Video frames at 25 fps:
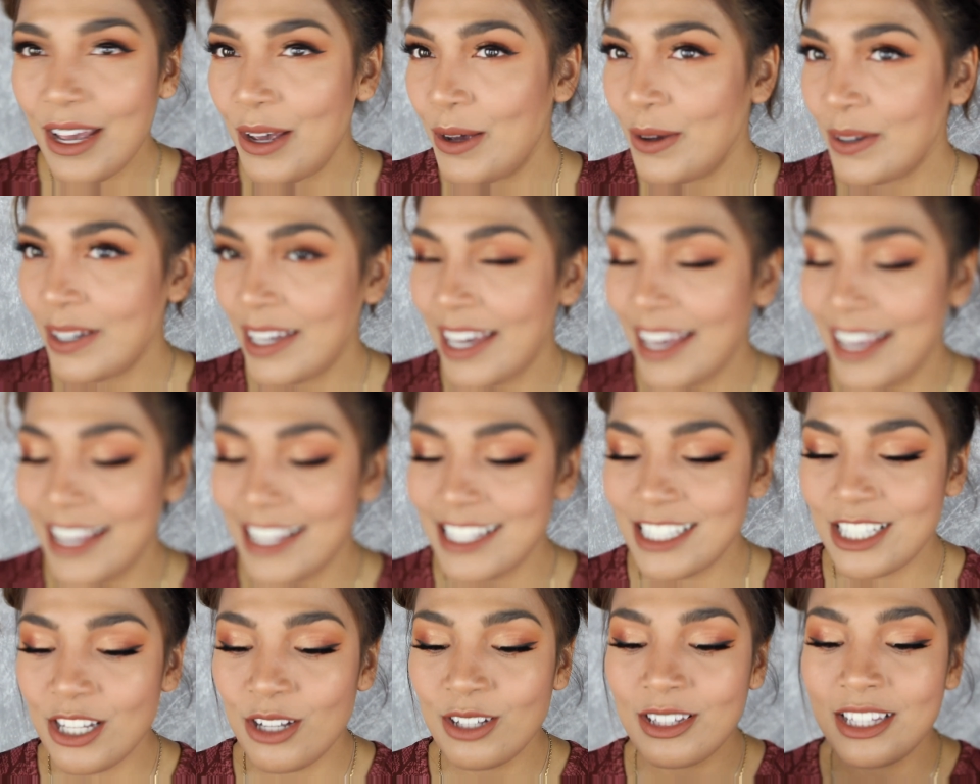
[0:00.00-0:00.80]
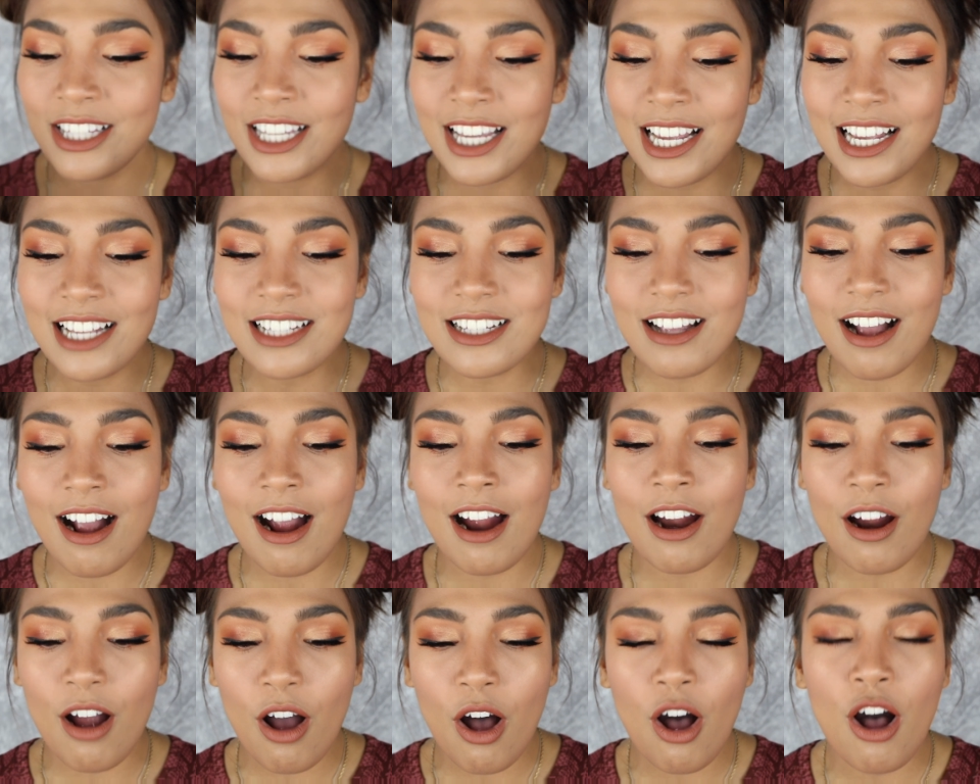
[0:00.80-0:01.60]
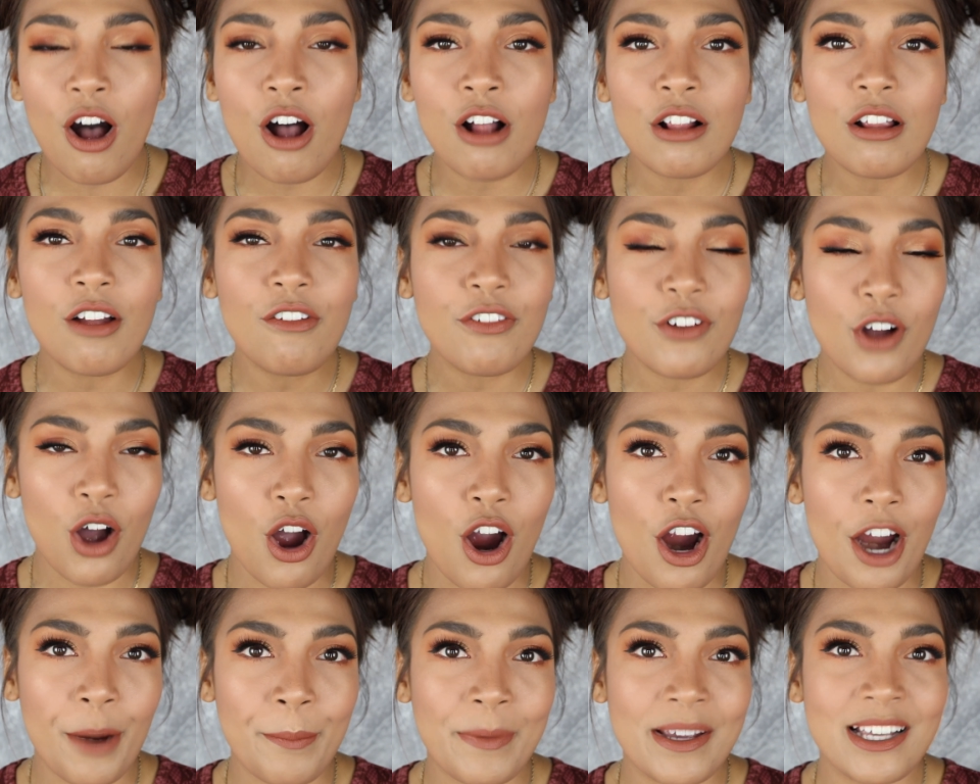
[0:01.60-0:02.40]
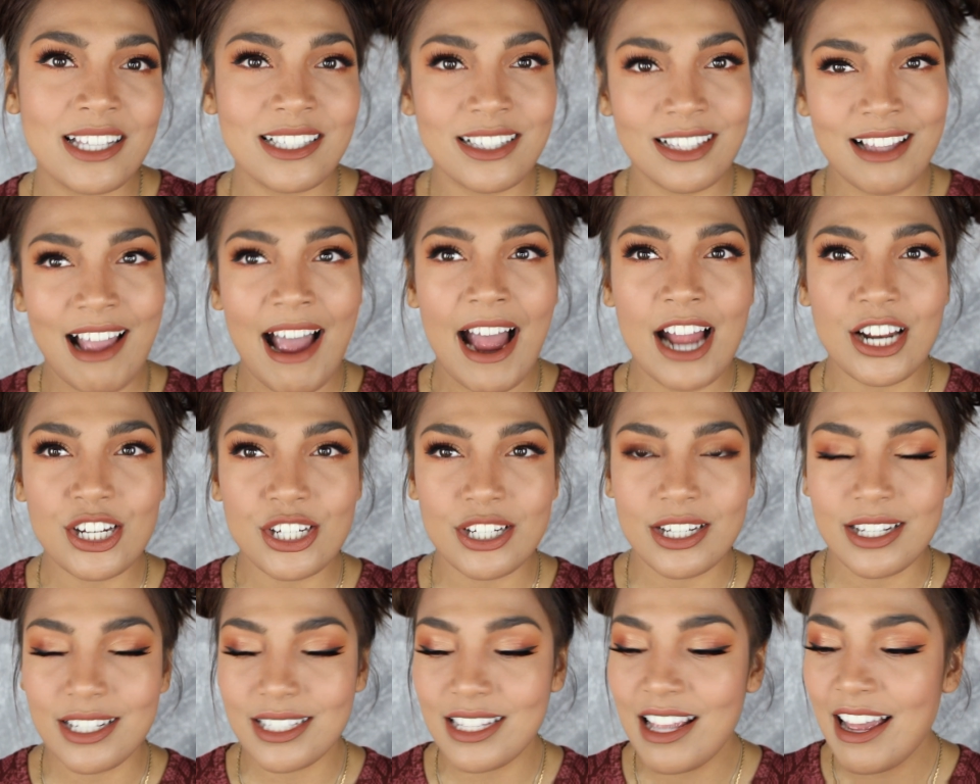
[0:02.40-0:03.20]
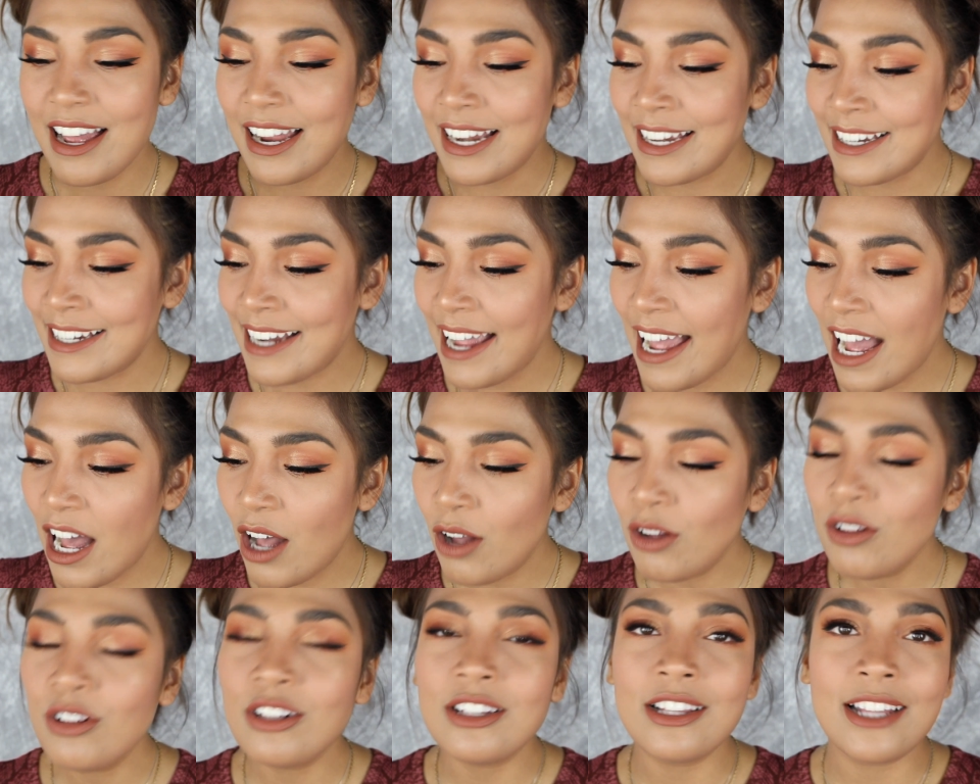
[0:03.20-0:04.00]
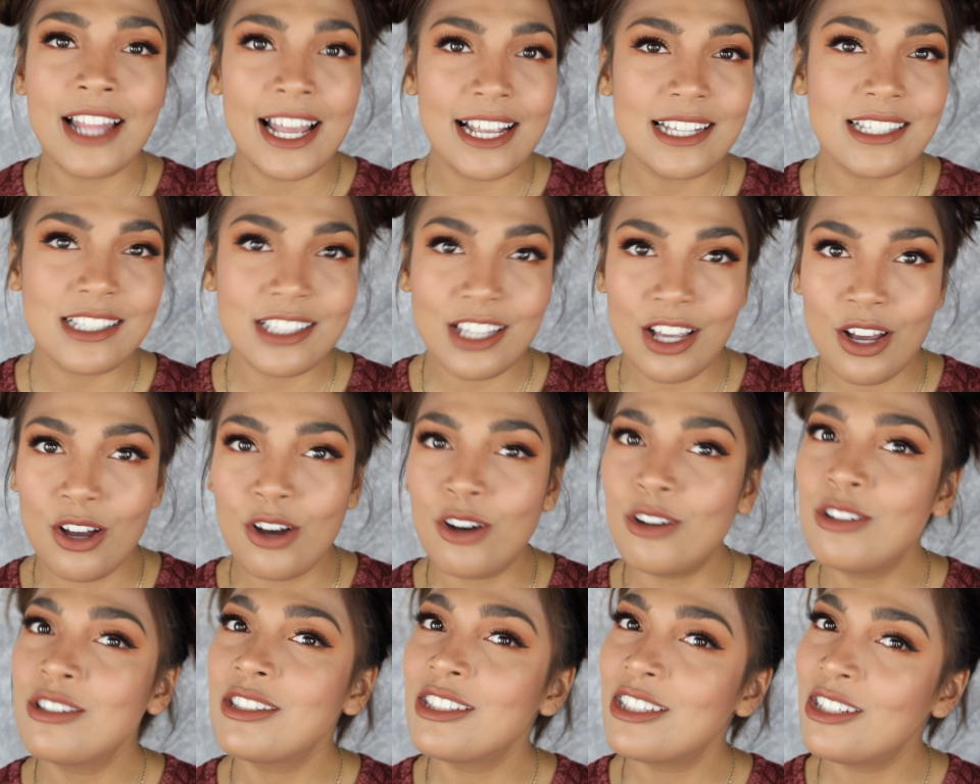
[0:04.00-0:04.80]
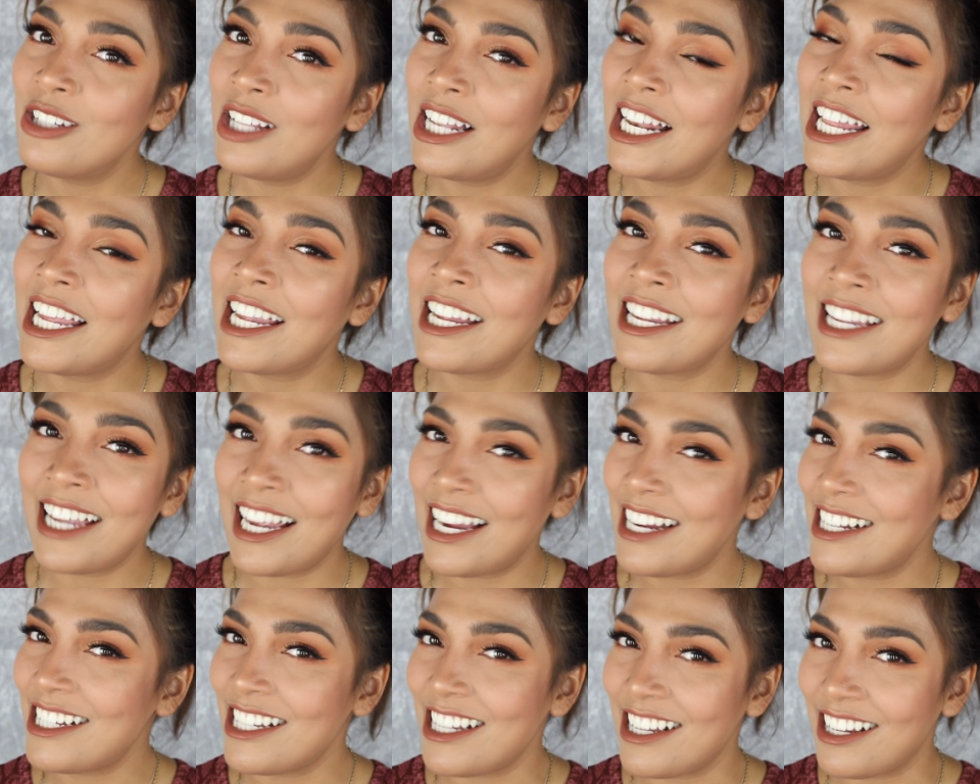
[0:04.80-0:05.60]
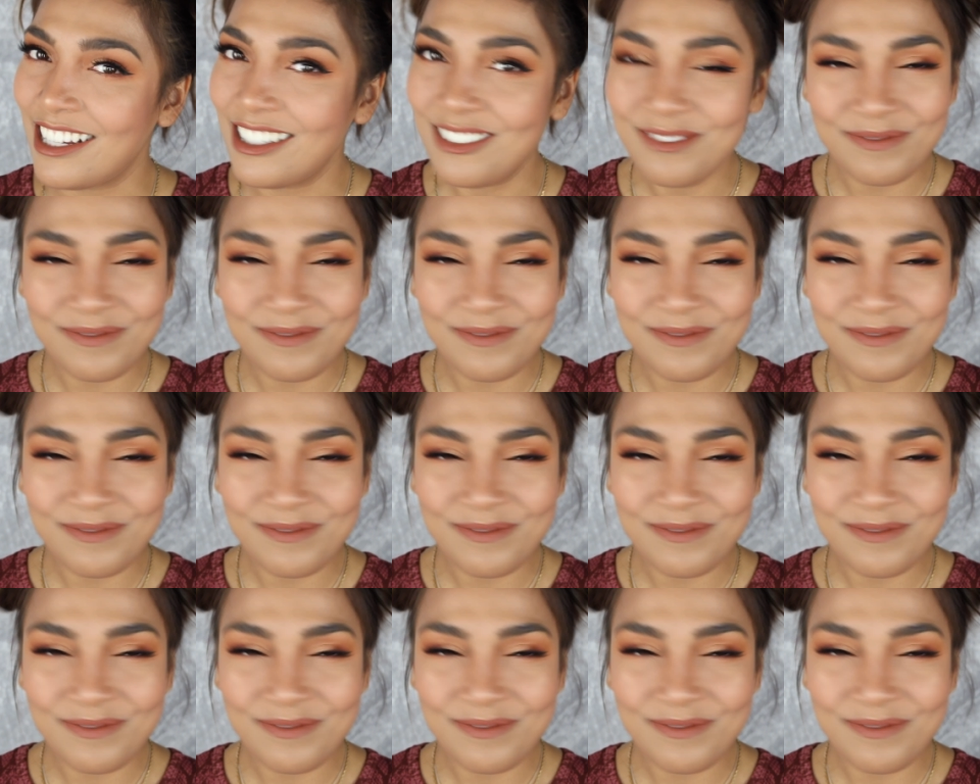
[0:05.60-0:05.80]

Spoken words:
Okay, so these are all of Carmi's lashes. Now, let's go to Ling.KT.